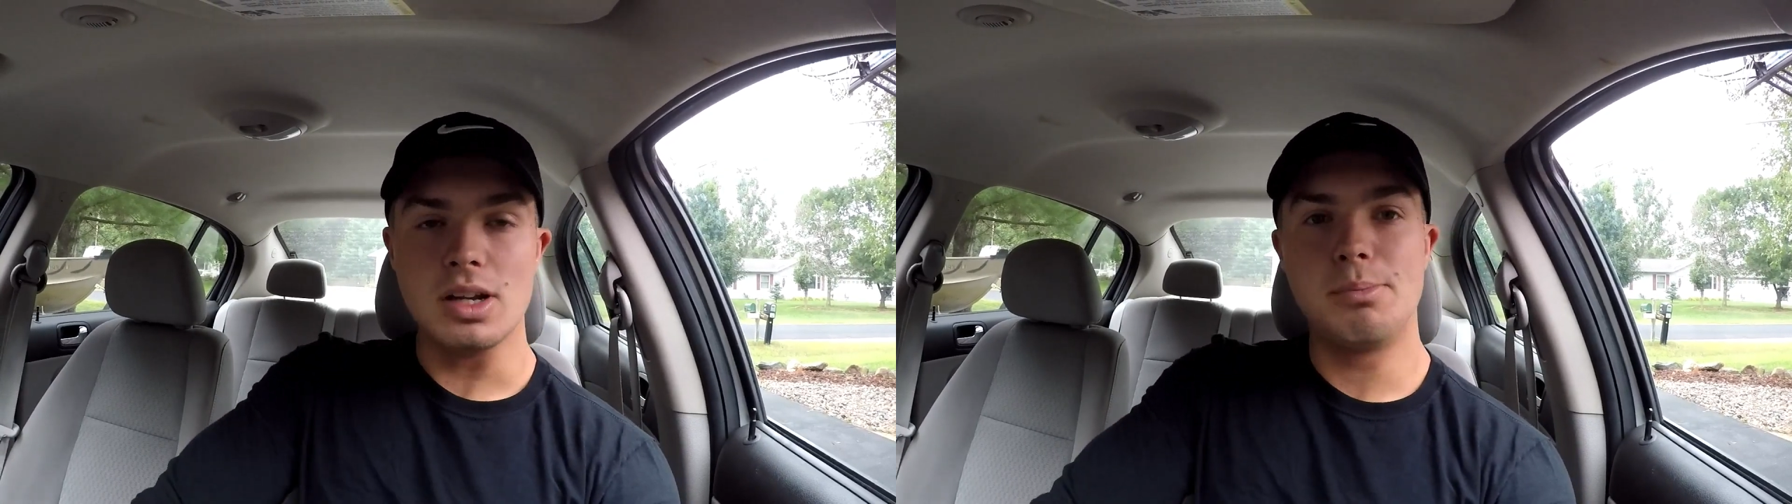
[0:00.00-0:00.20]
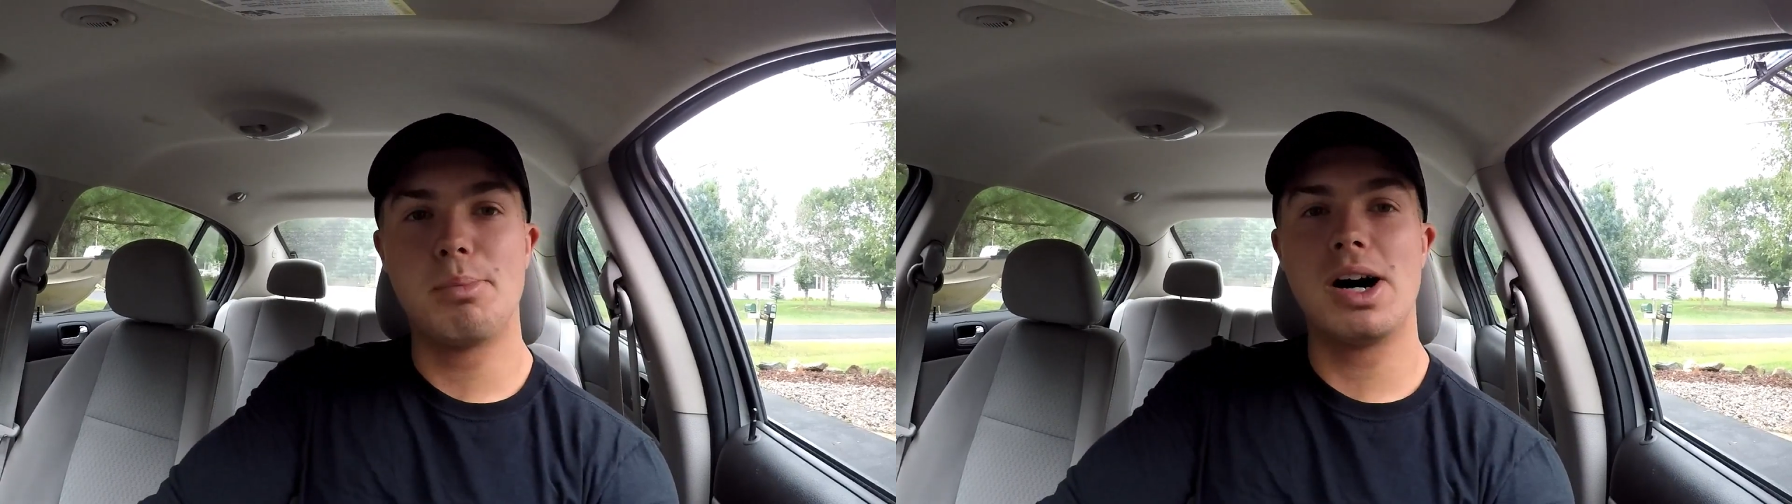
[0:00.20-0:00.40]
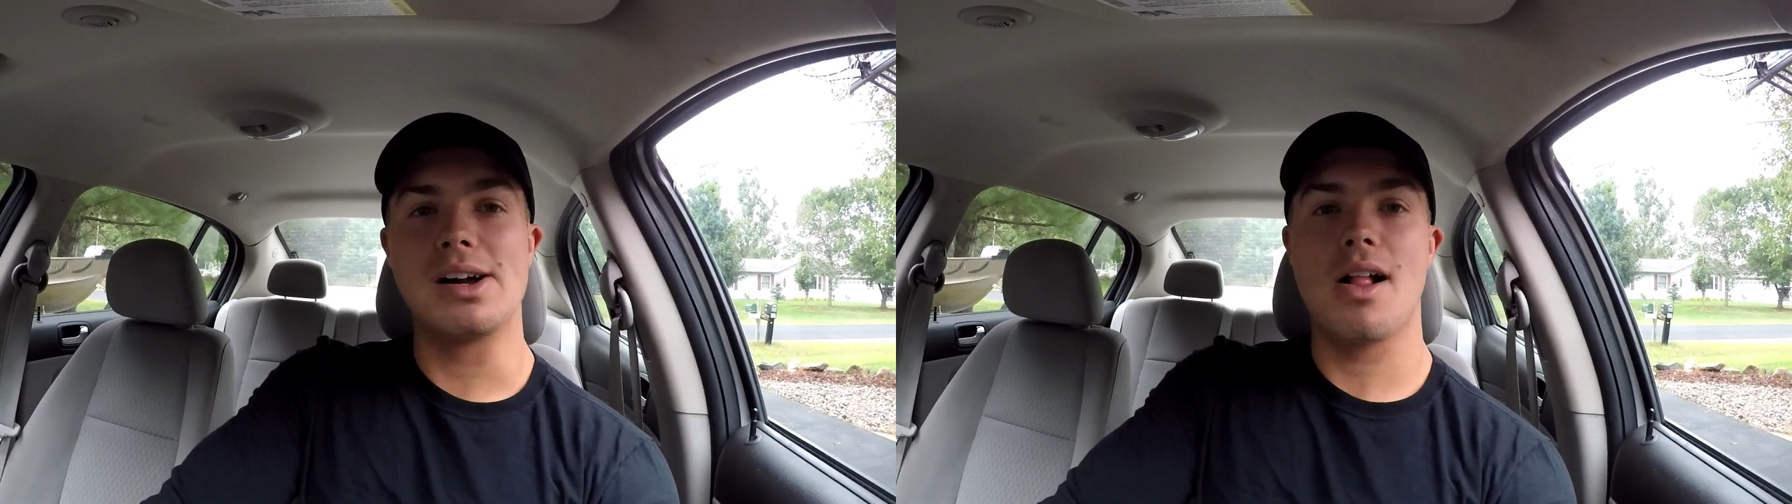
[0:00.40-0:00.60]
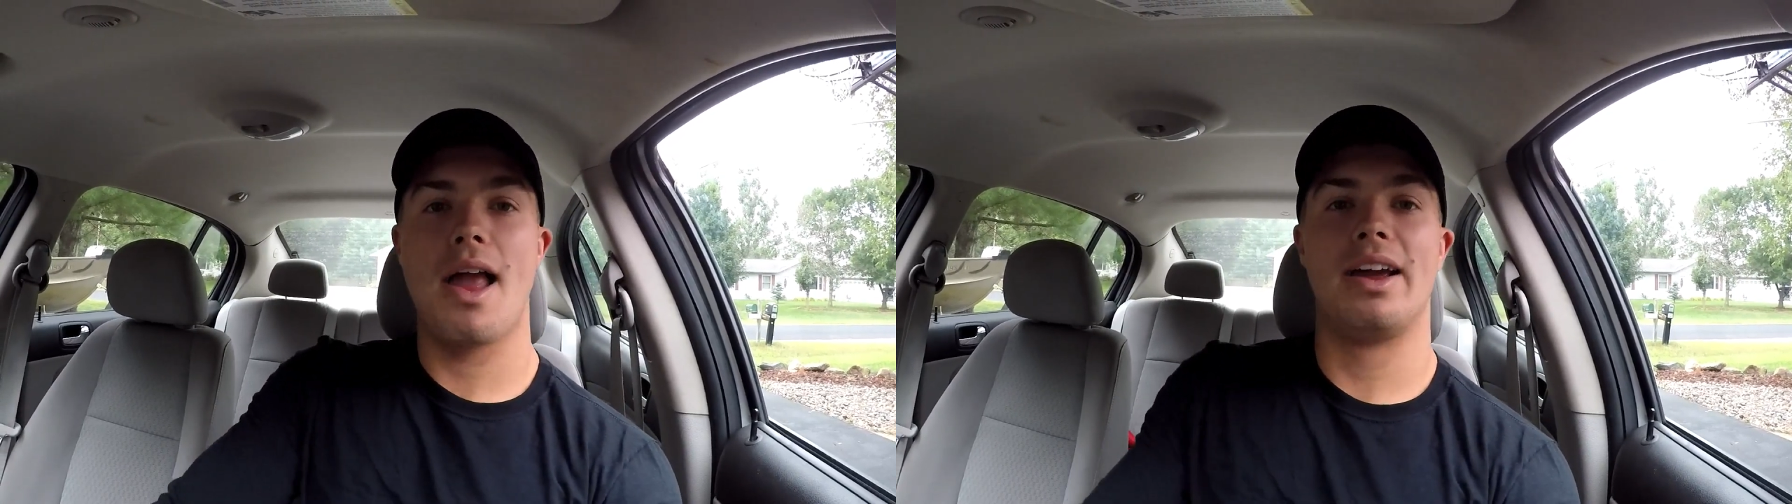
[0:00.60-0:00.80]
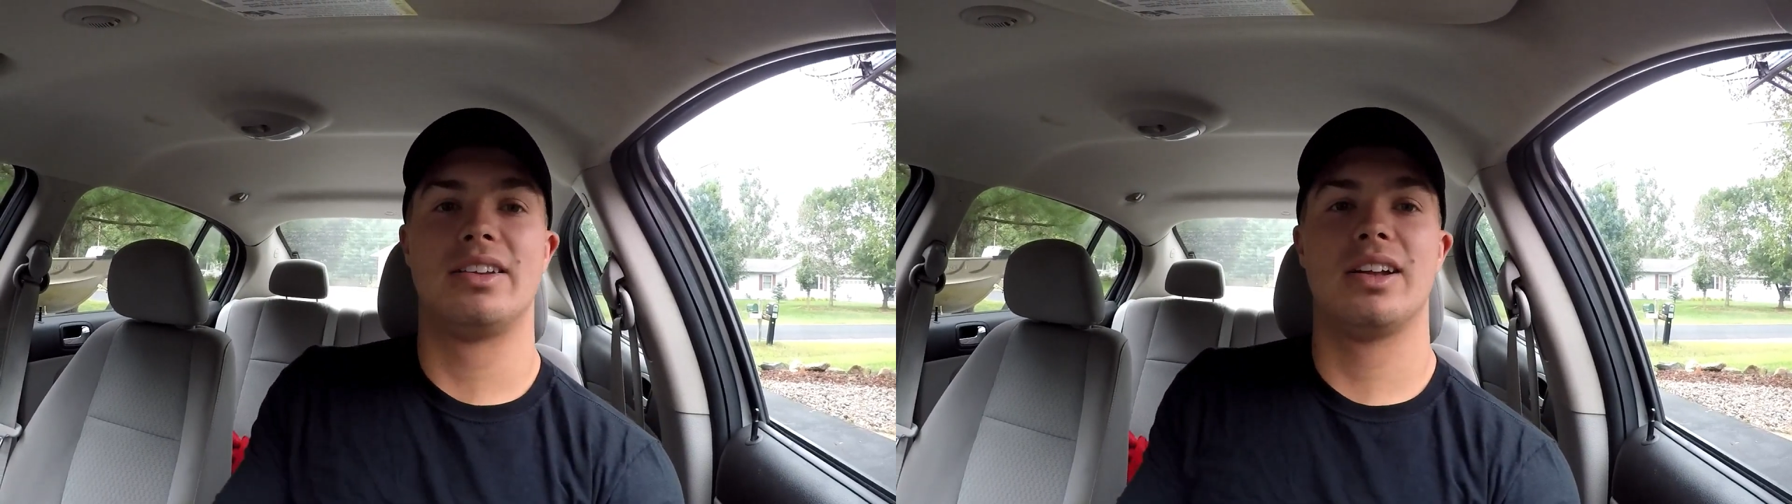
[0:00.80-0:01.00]
but
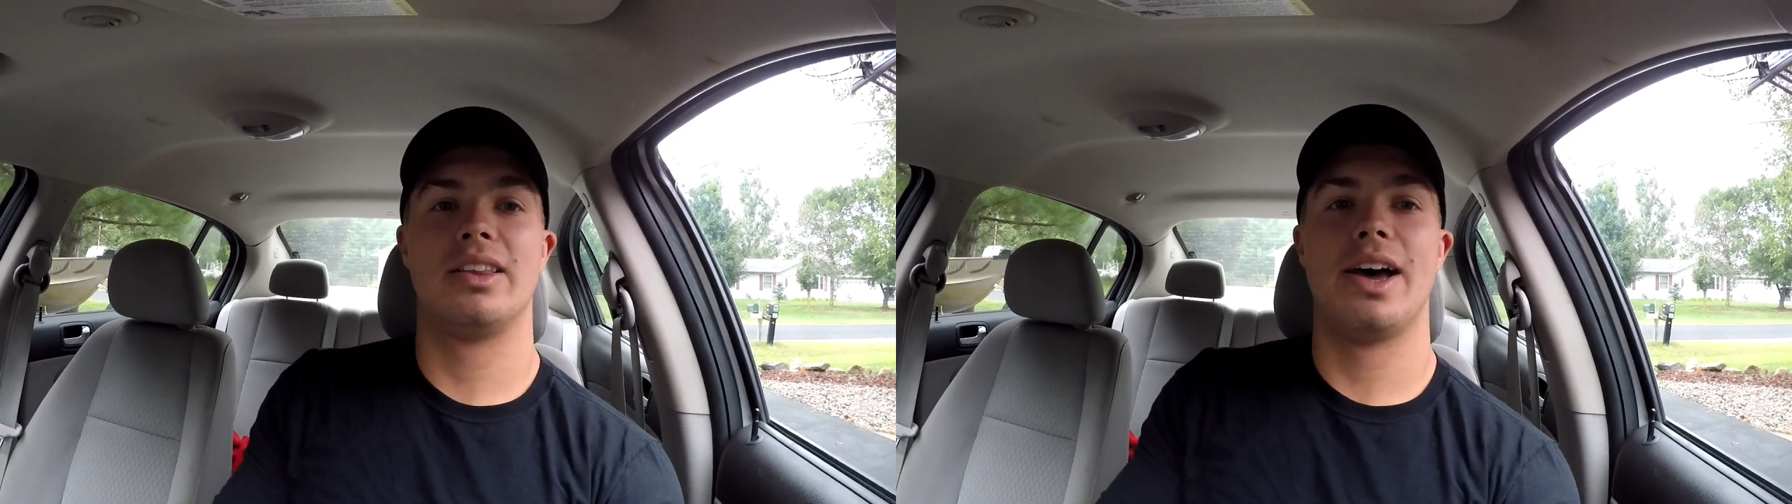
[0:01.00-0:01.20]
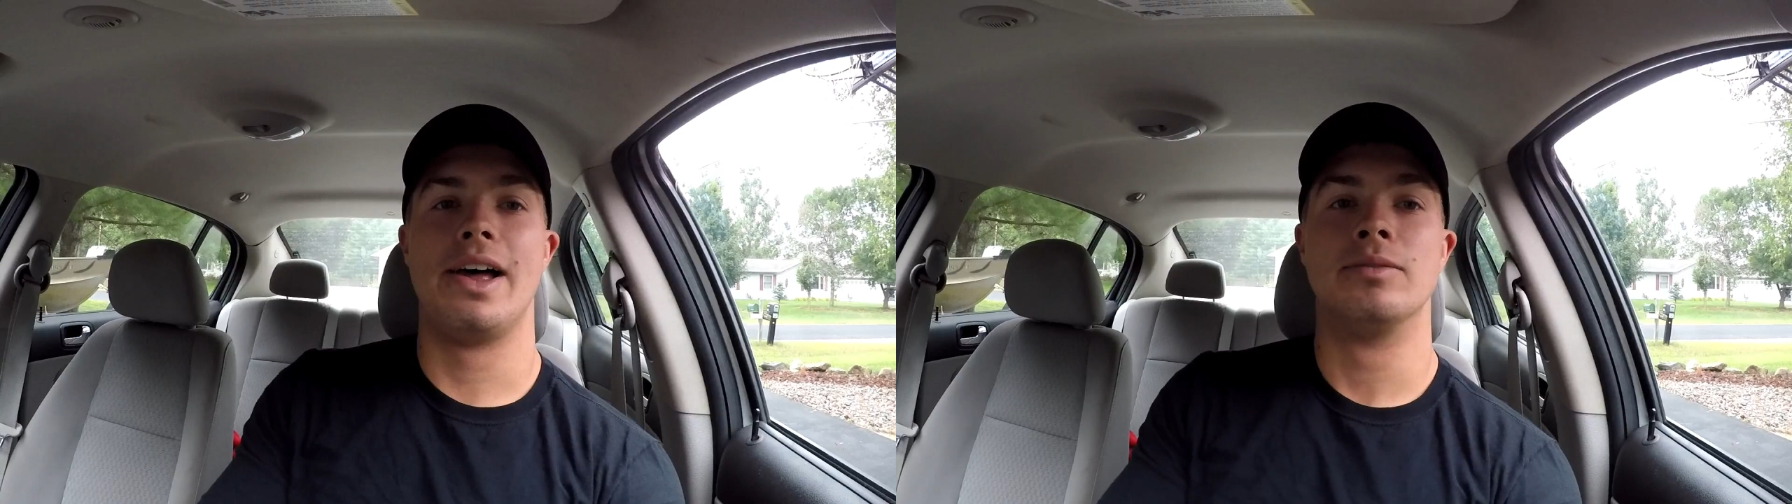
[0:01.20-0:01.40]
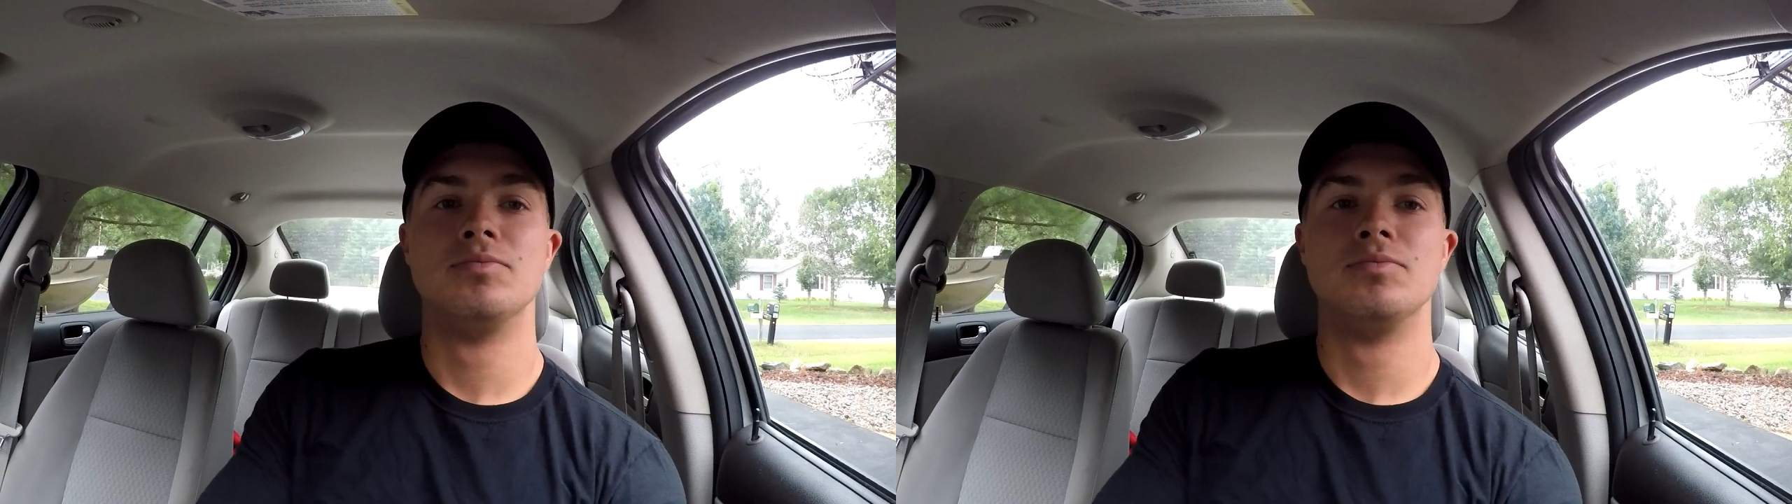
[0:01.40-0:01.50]
it said that